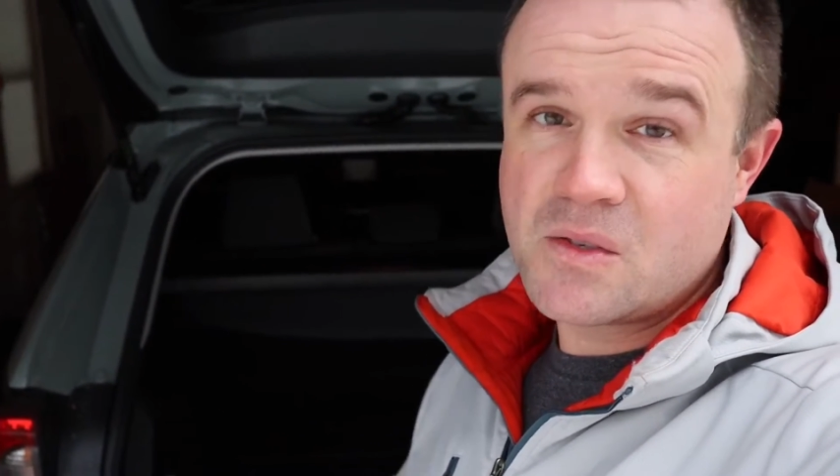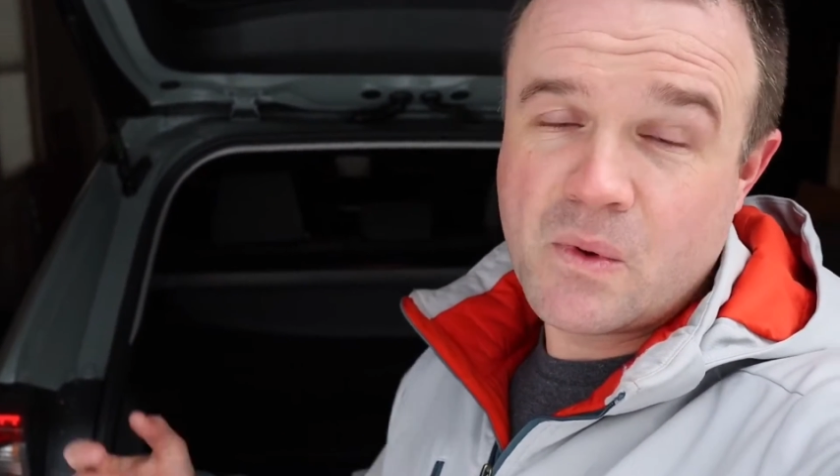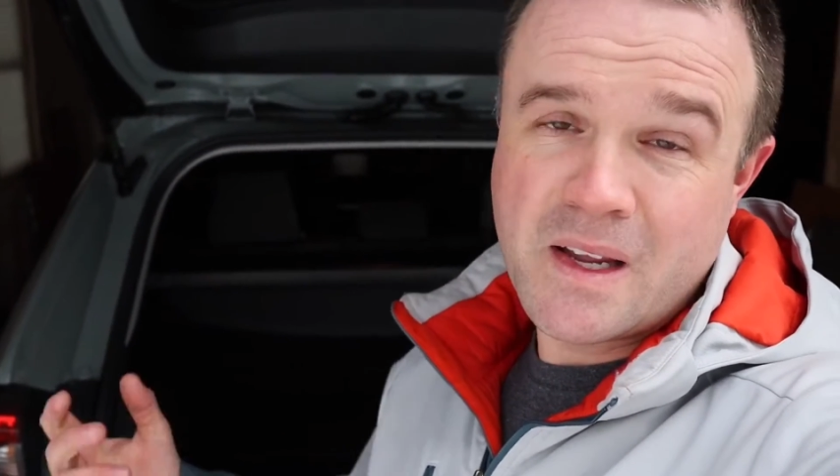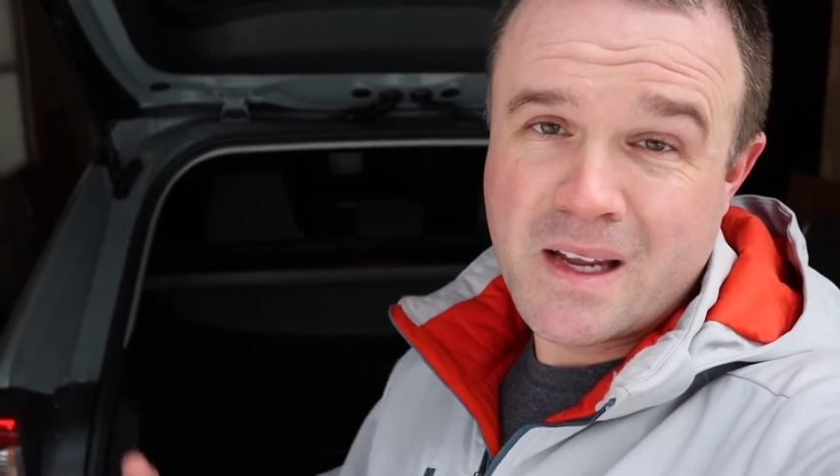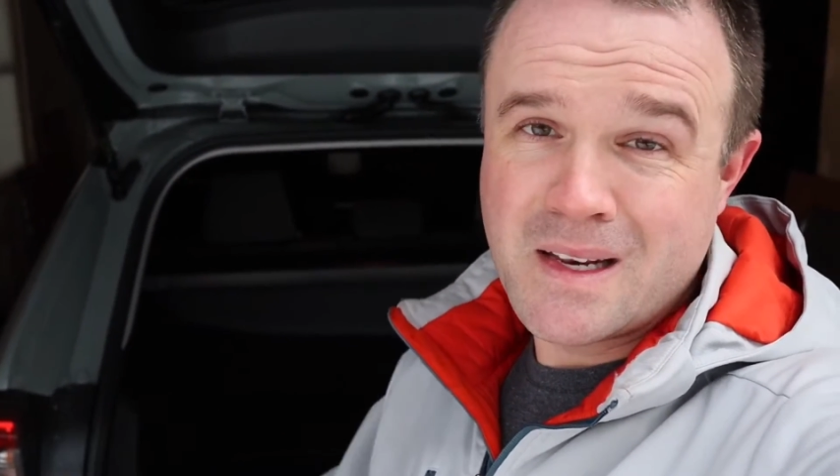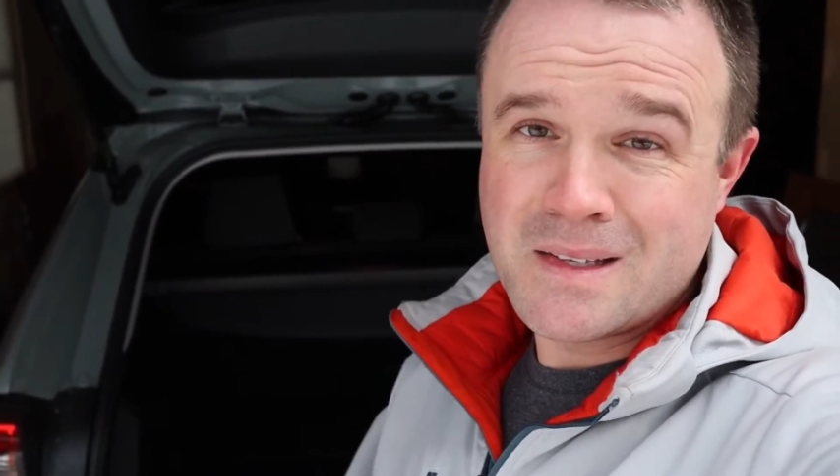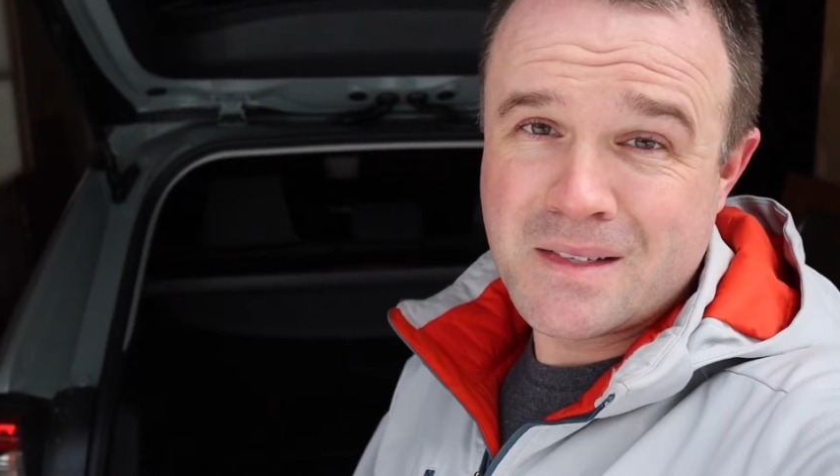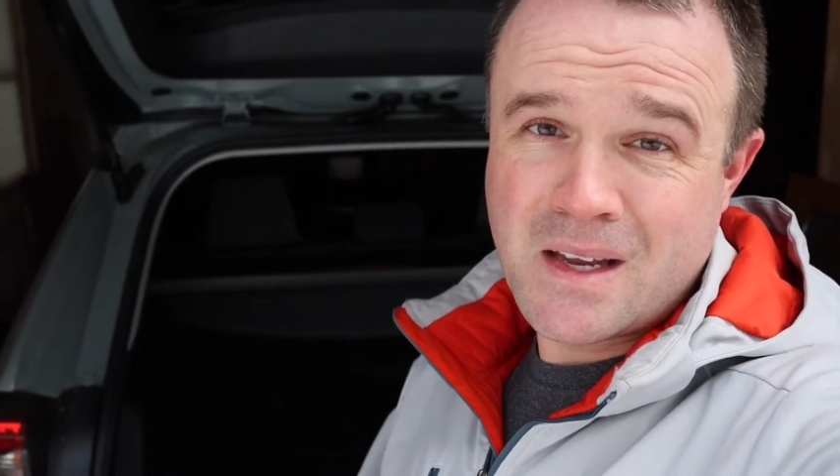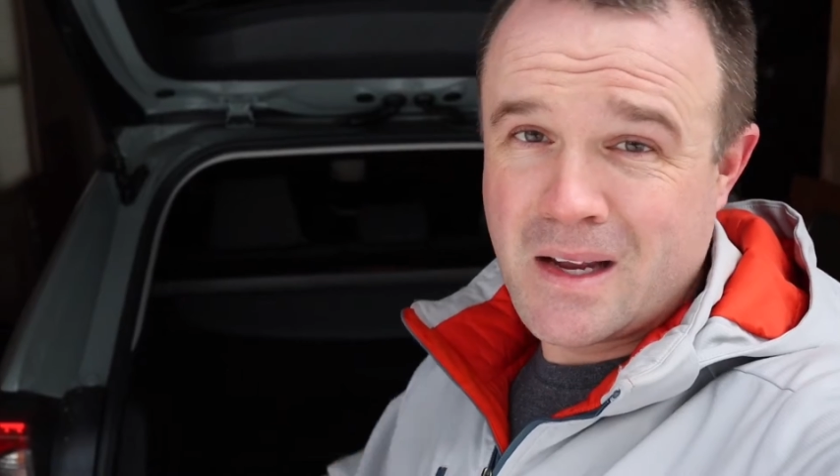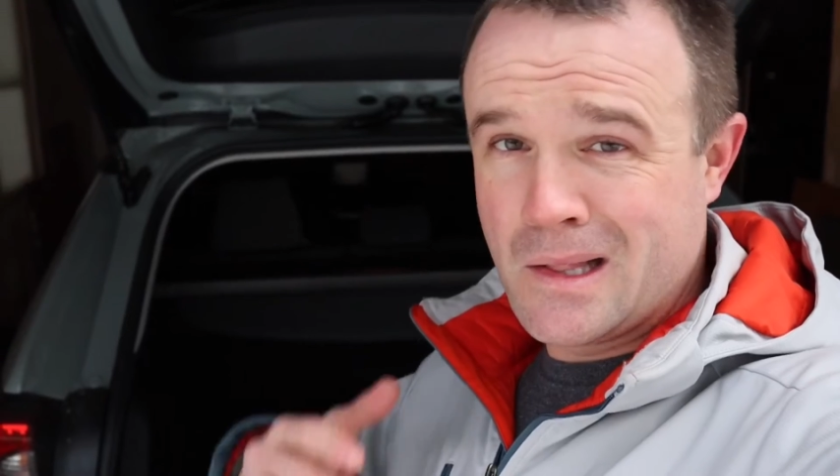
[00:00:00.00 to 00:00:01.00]
swing in and
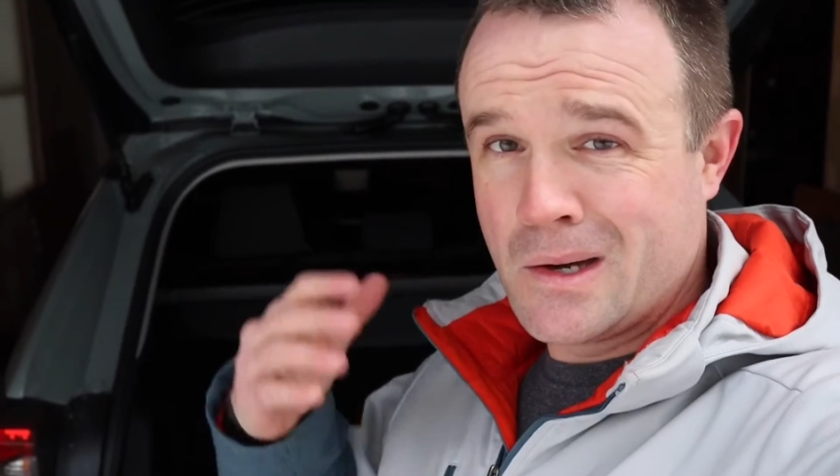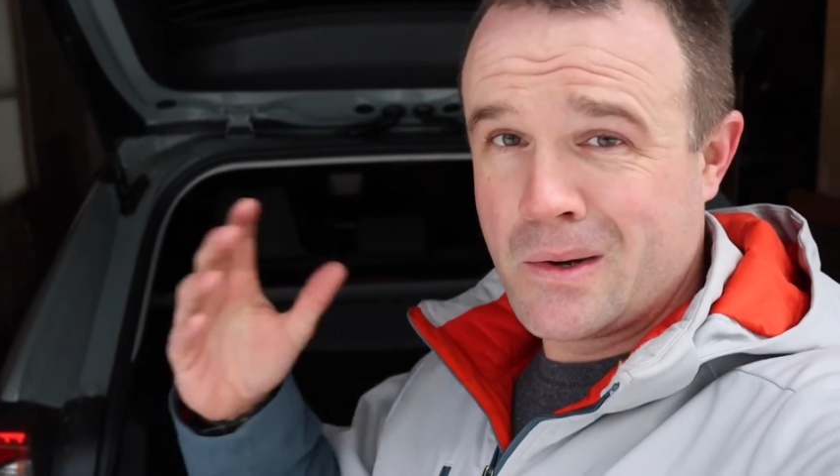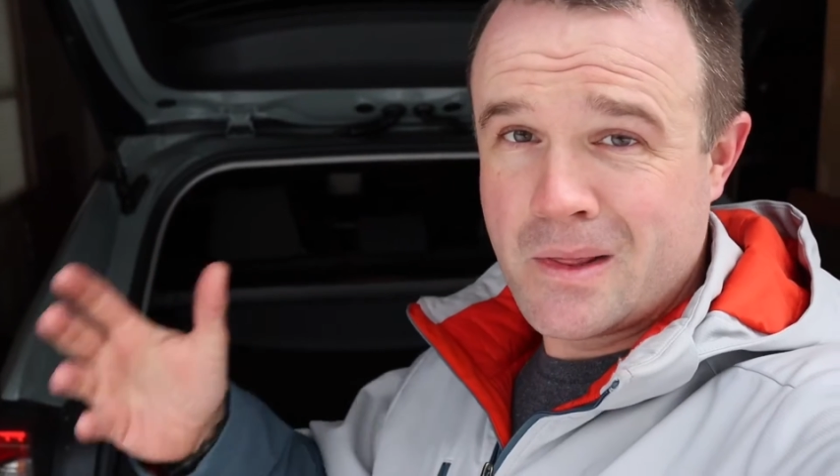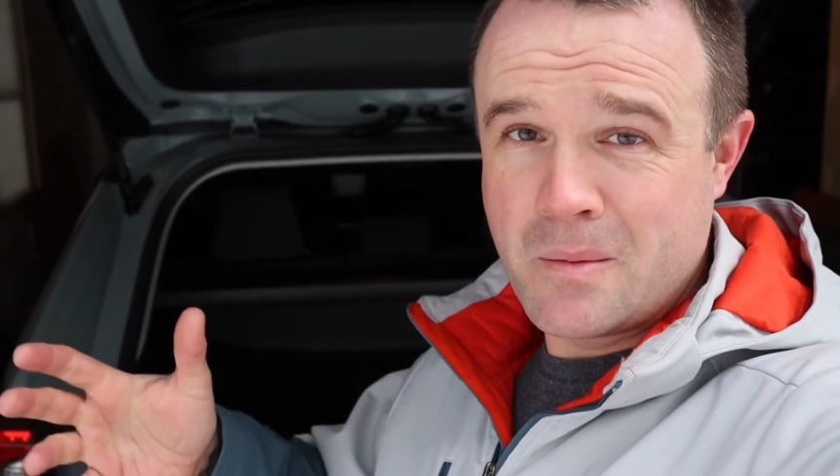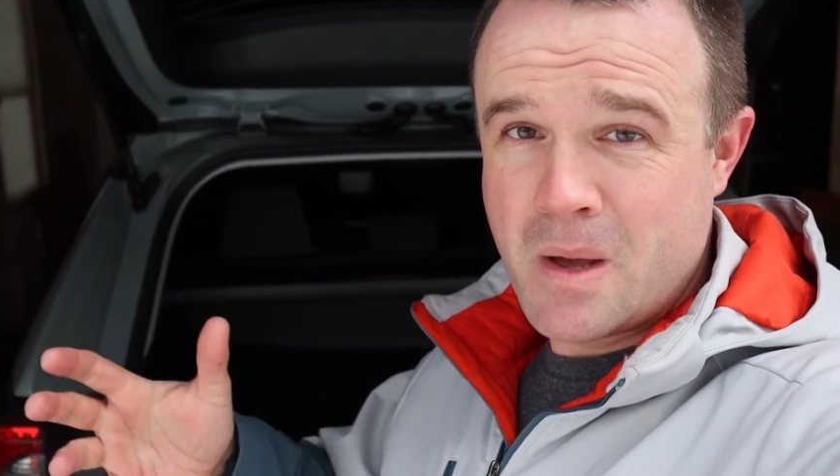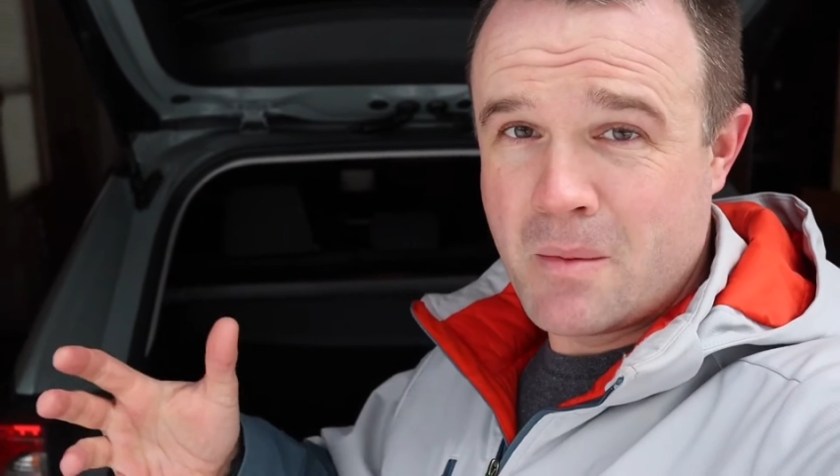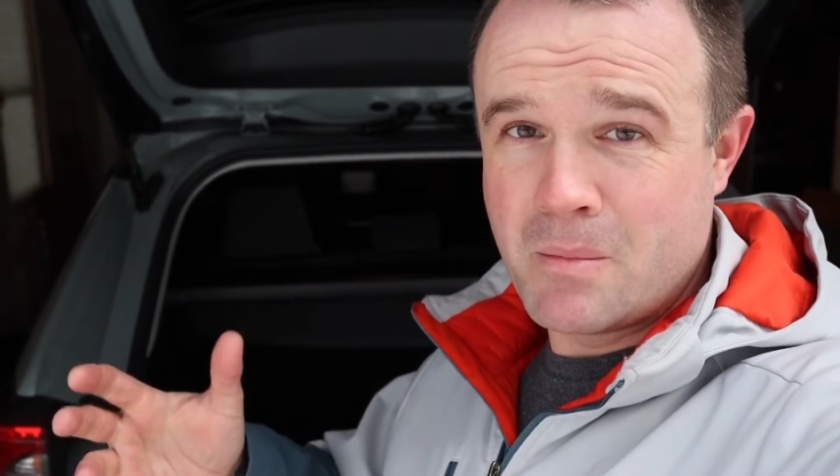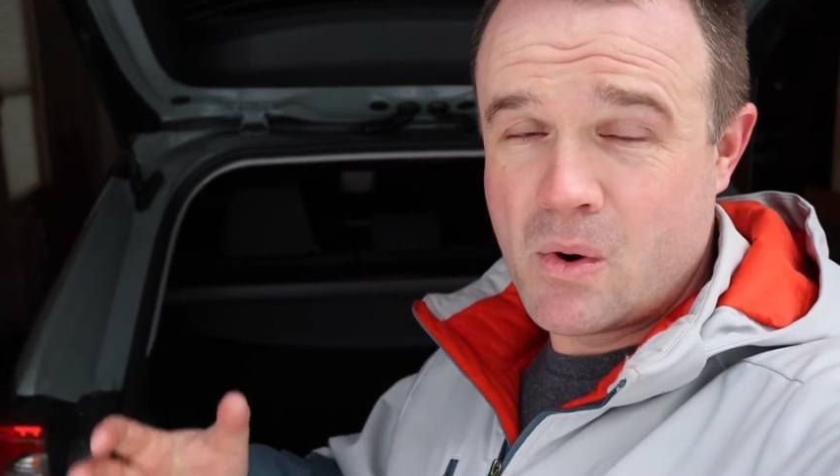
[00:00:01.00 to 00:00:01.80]
say hello to the Pep